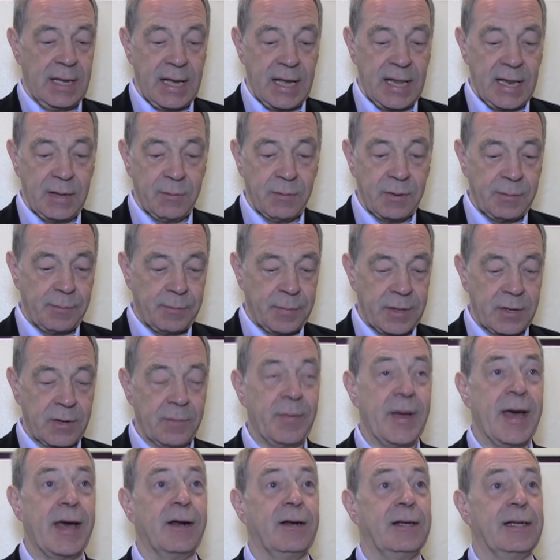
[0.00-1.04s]
and then we
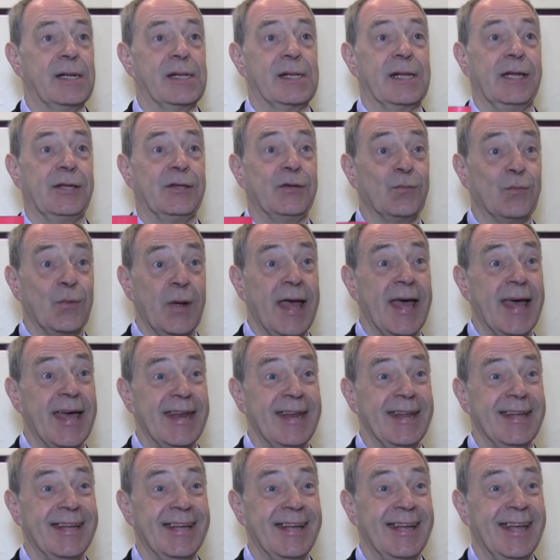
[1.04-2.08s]
pitter-patter, let's get to
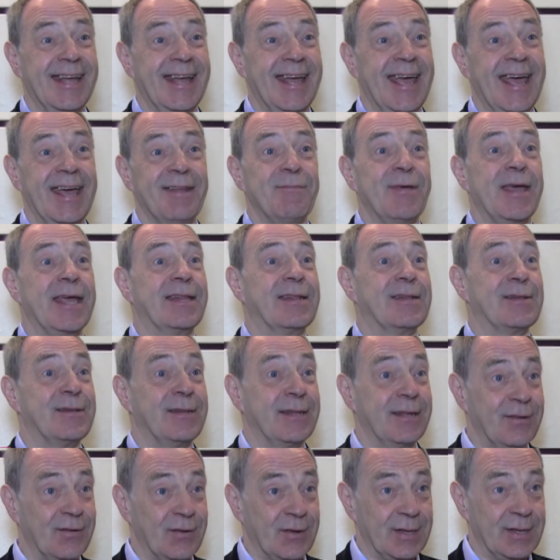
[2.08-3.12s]
red and make
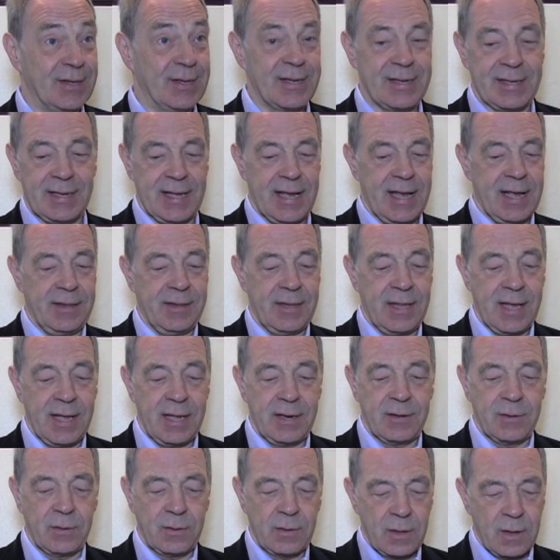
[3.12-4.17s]
decisions, and
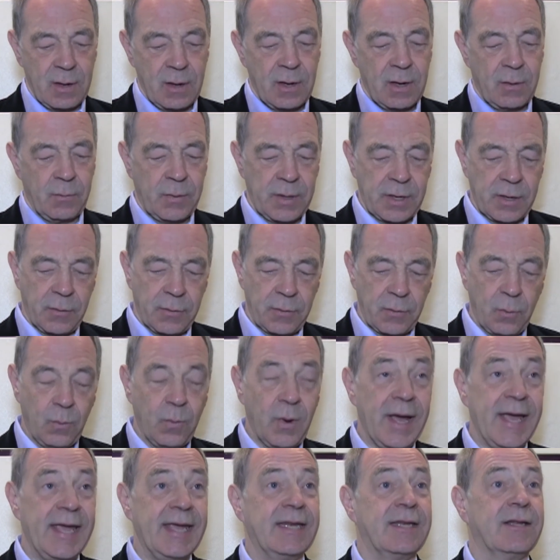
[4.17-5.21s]
then we go to
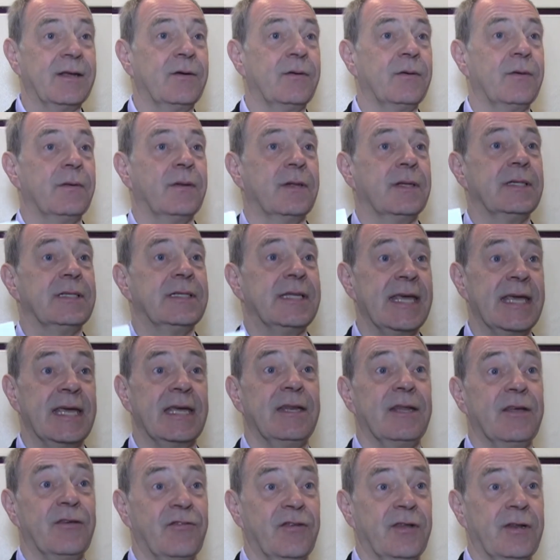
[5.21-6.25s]
white, take
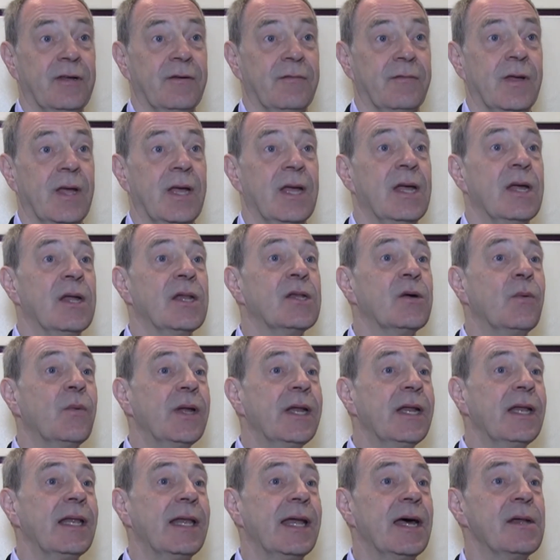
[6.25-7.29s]
initiative. So
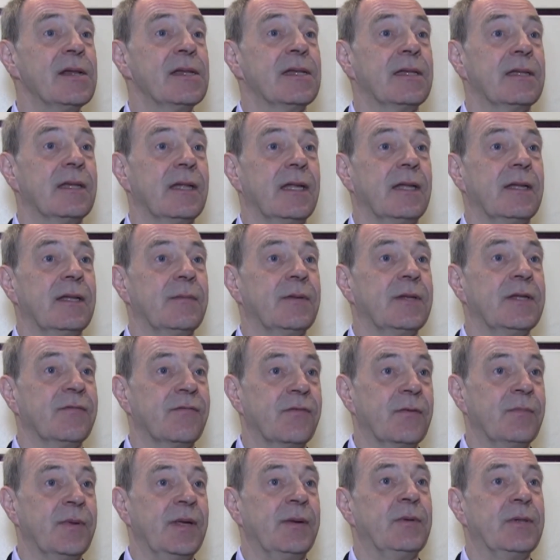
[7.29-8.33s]
what it allows
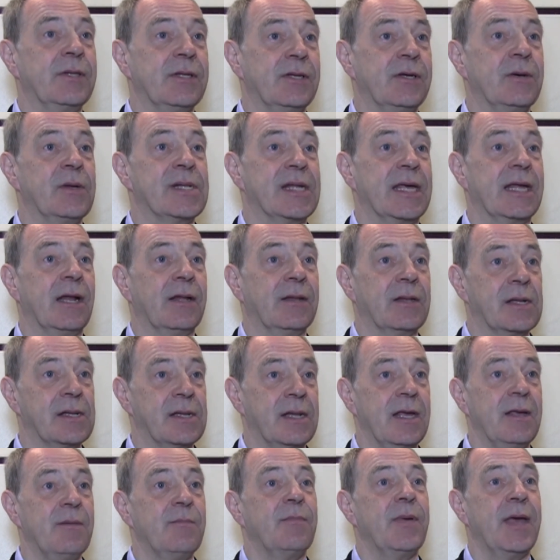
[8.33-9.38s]
different people to do is get on the
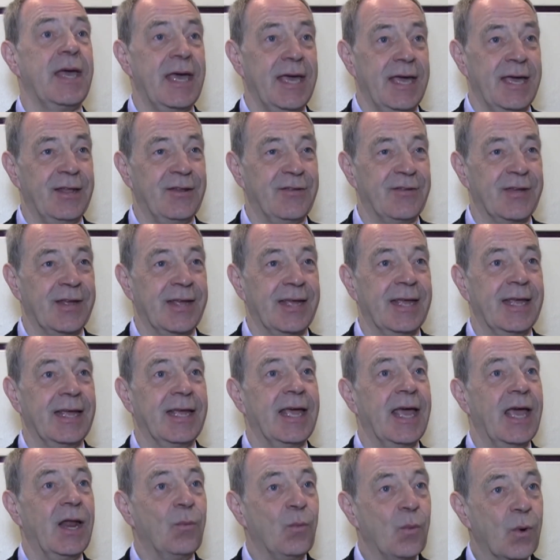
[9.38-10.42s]
same page
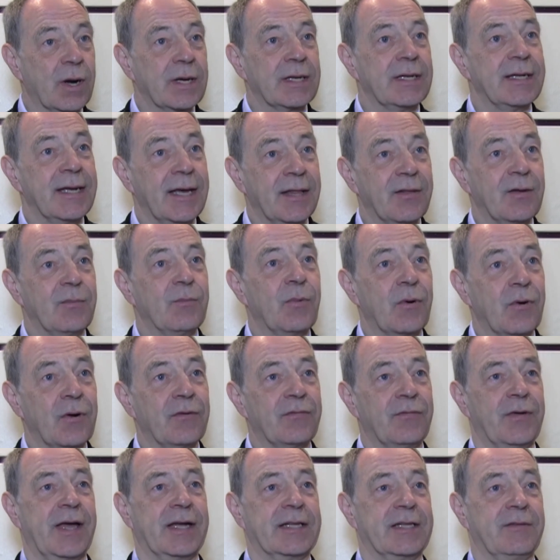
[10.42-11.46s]
and work together more
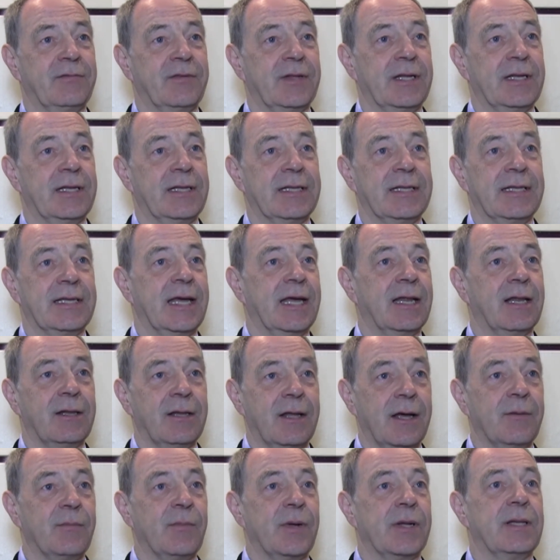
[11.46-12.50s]
effectively to get a
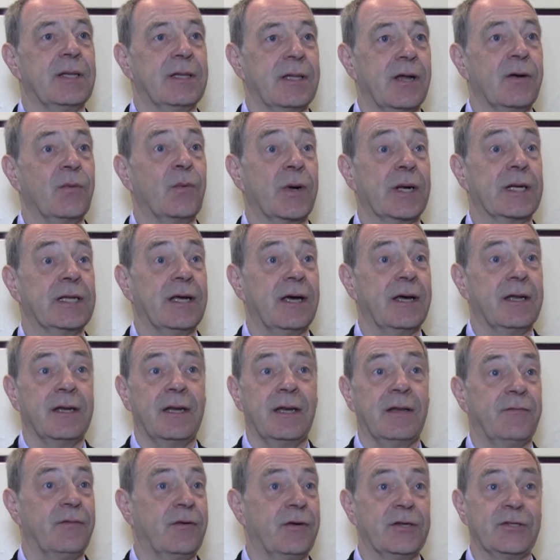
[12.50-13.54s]
lot of work done
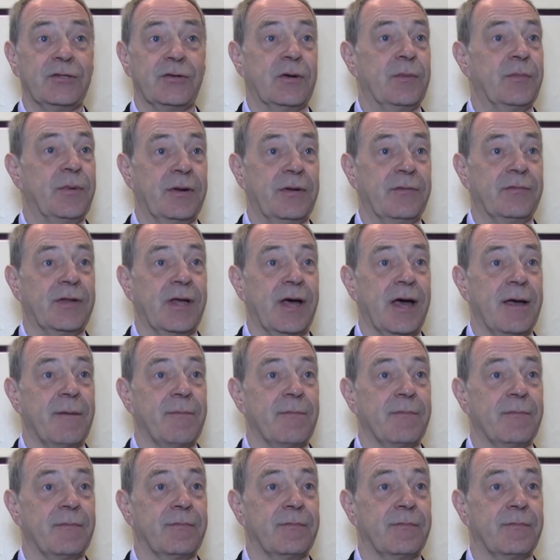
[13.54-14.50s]
in a very short period of time.